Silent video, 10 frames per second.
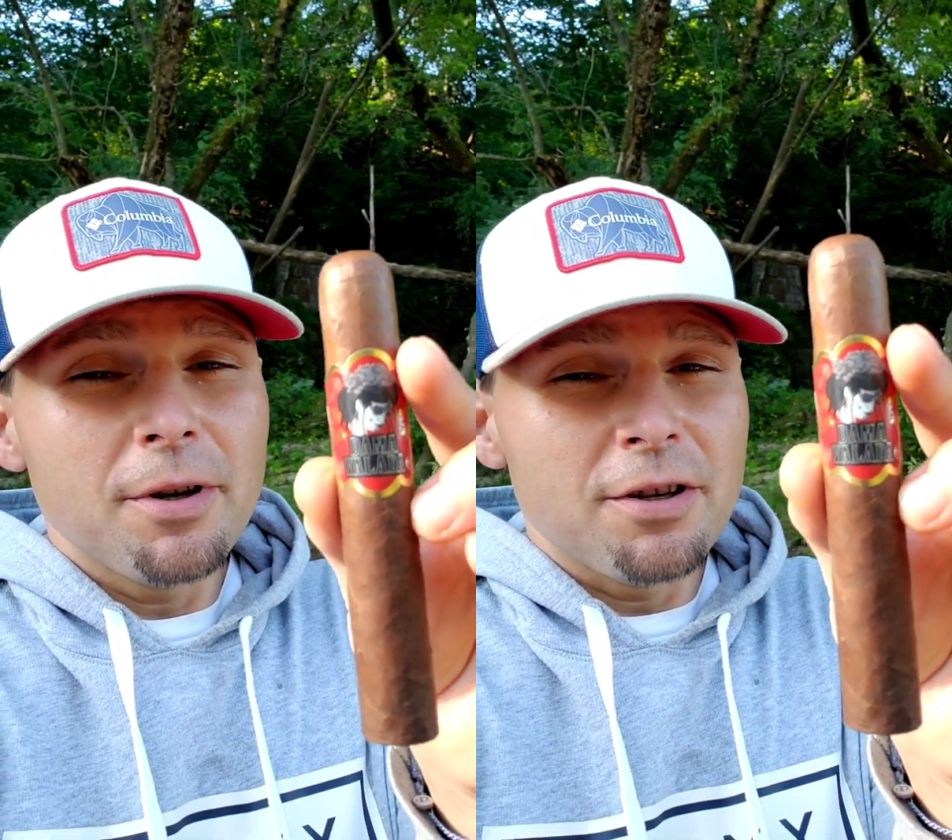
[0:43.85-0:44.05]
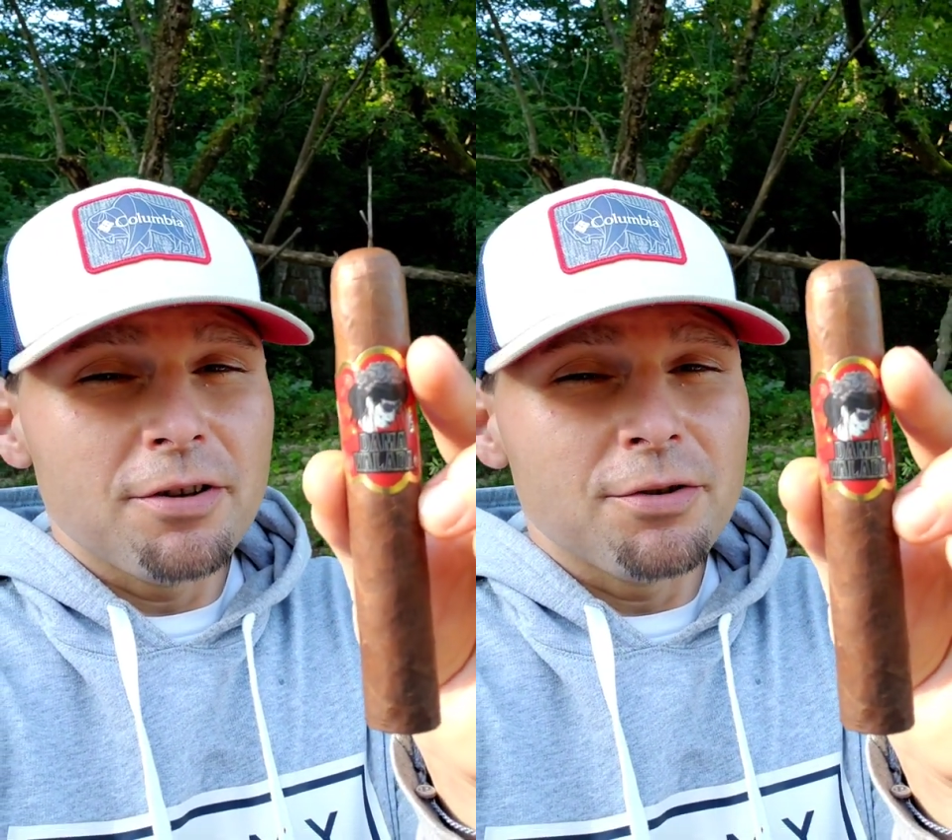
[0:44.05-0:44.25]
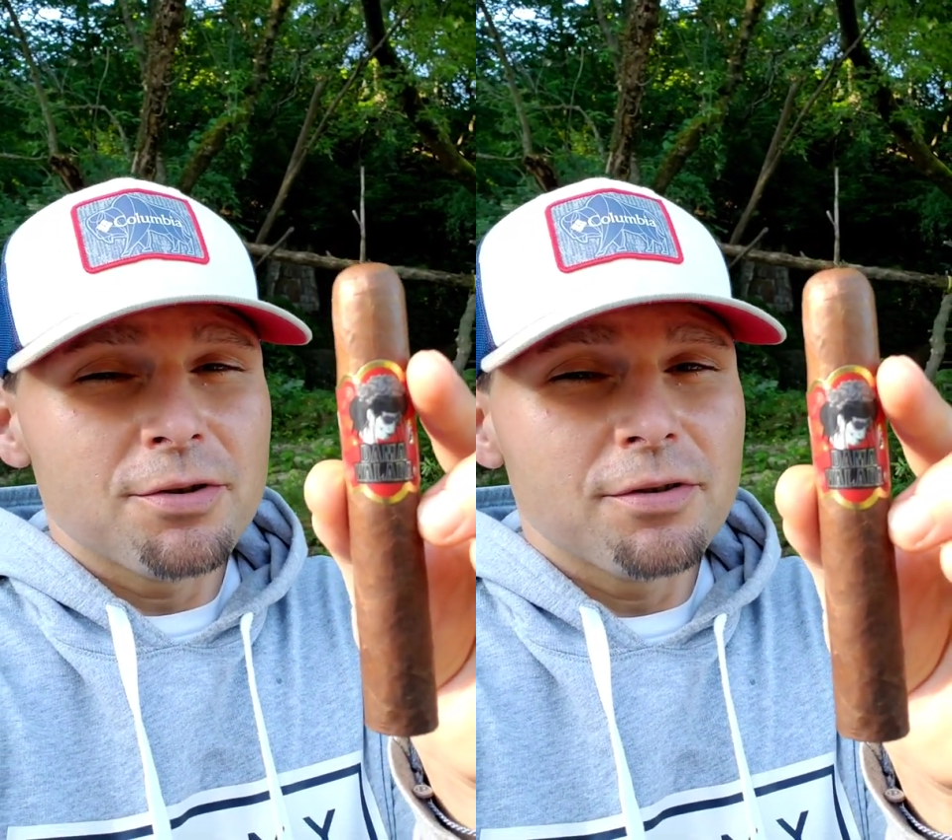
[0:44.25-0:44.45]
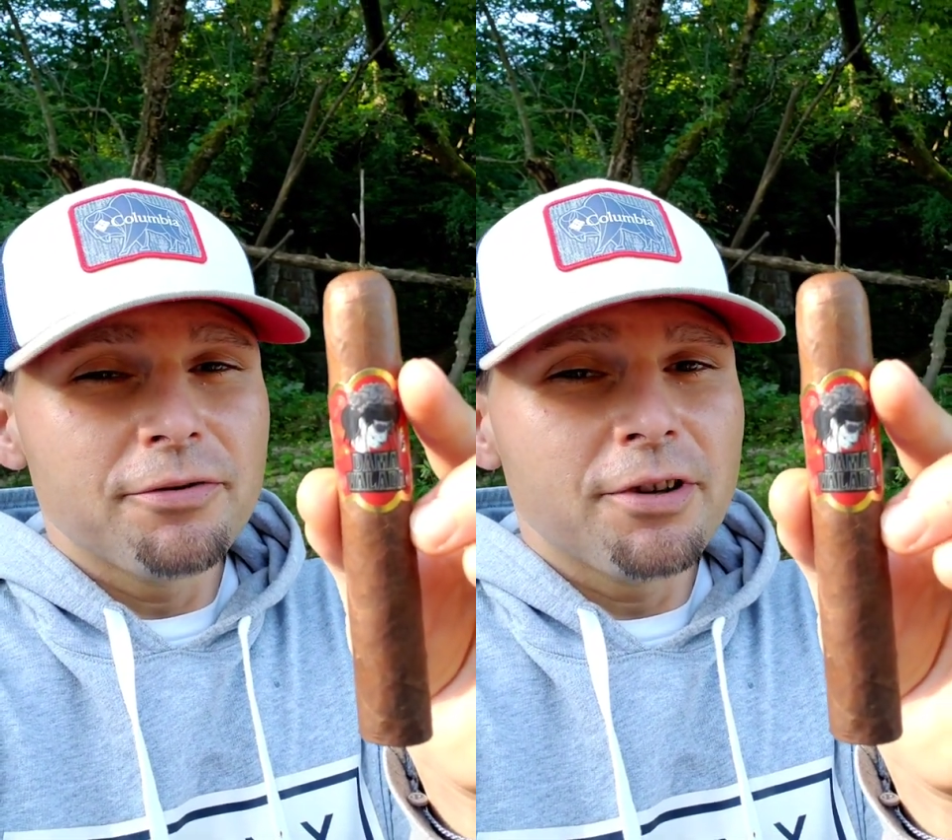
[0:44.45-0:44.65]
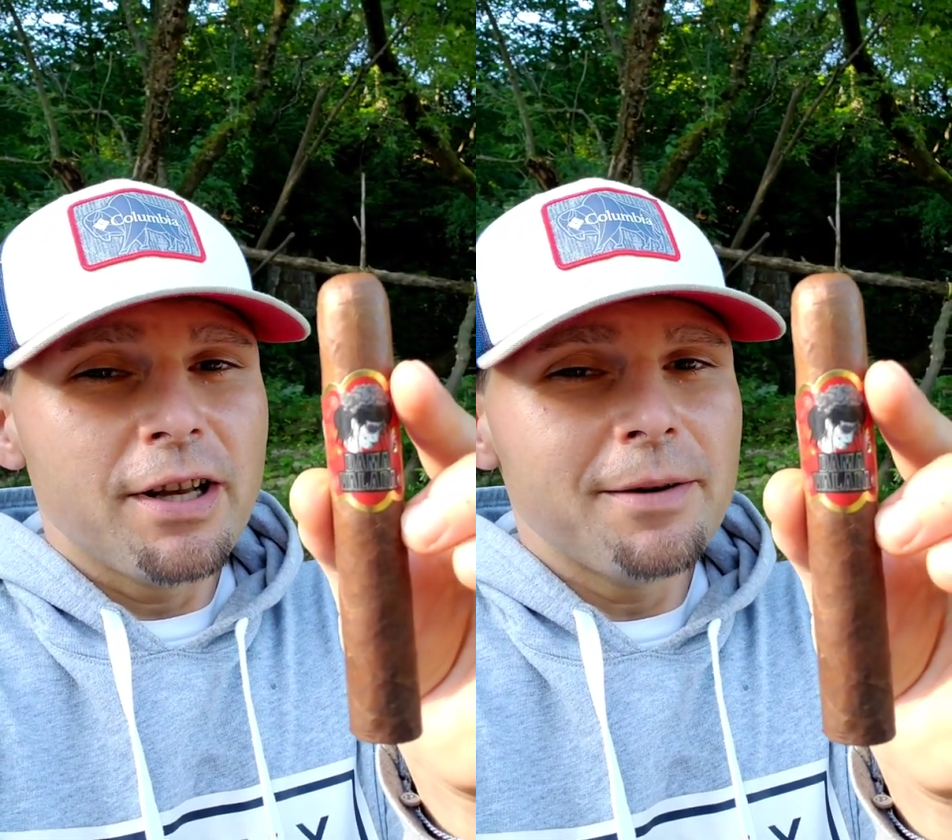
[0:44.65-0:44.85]
introduce the
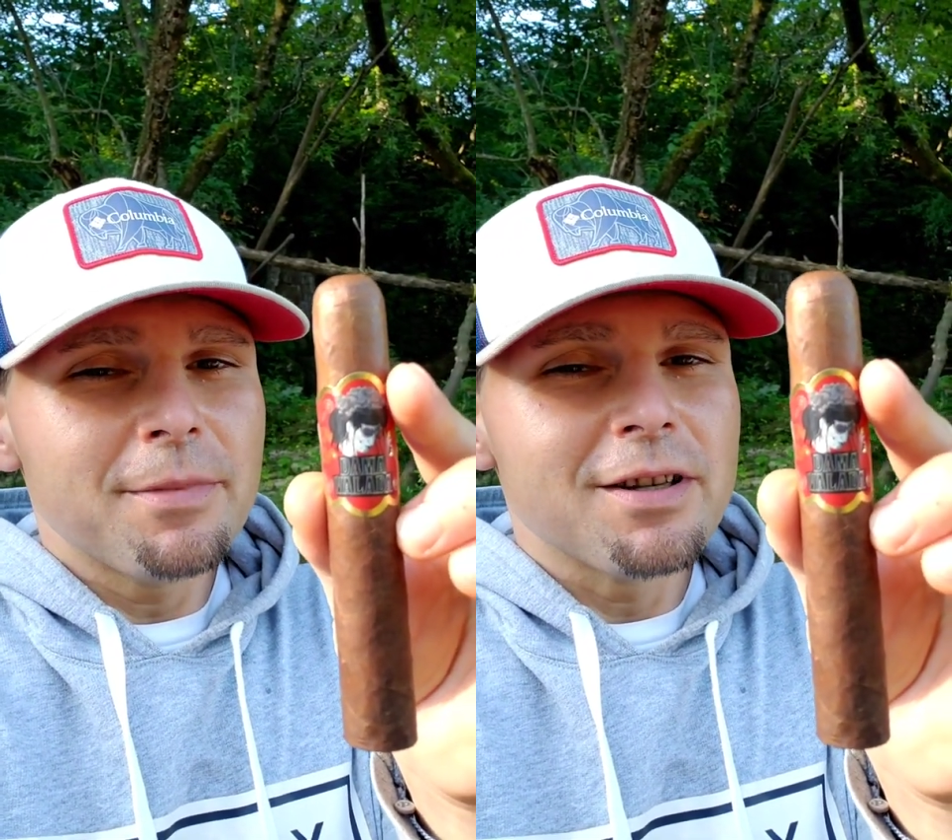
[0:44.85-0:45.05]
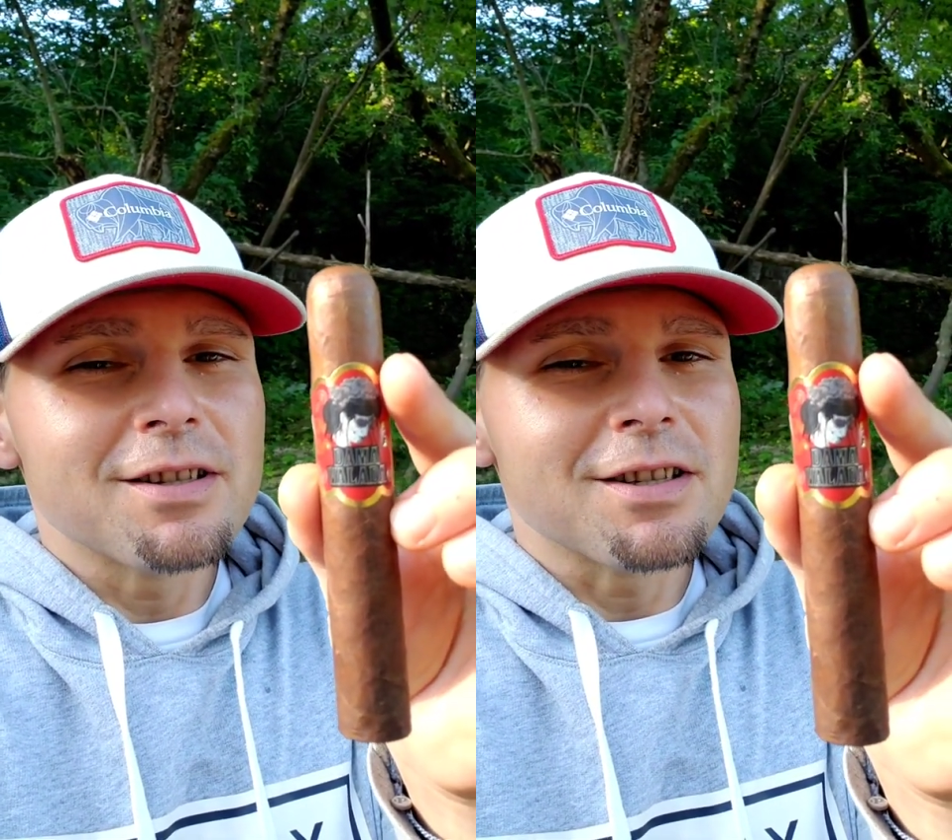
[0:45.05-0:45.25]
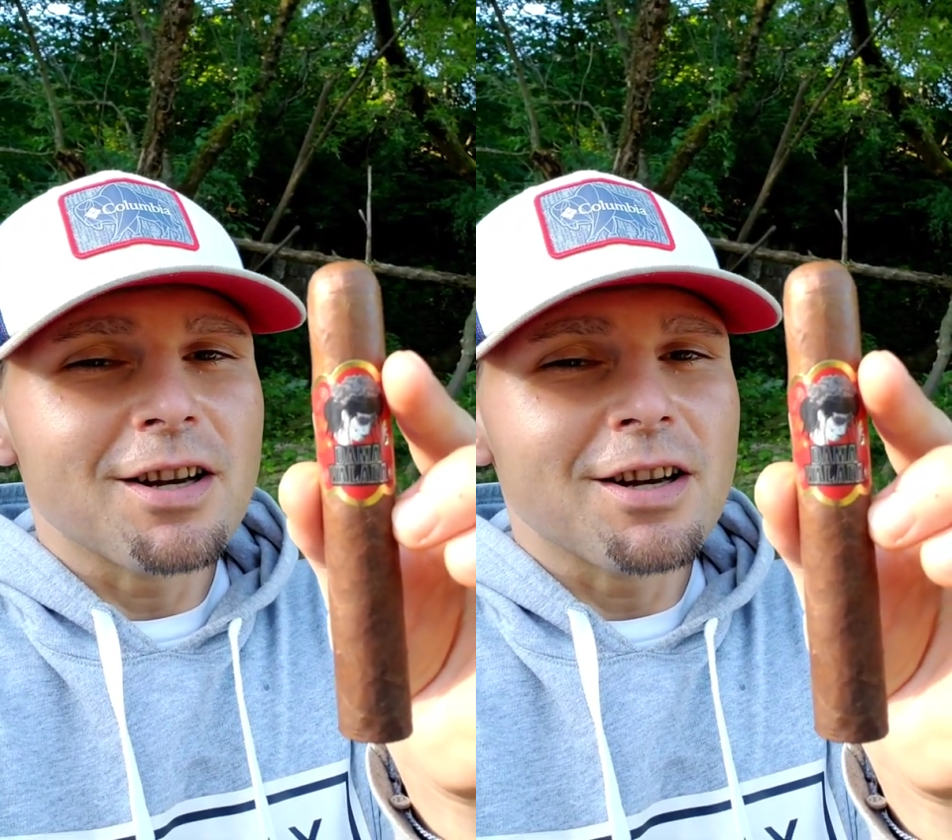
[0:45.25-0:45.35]
flame, and see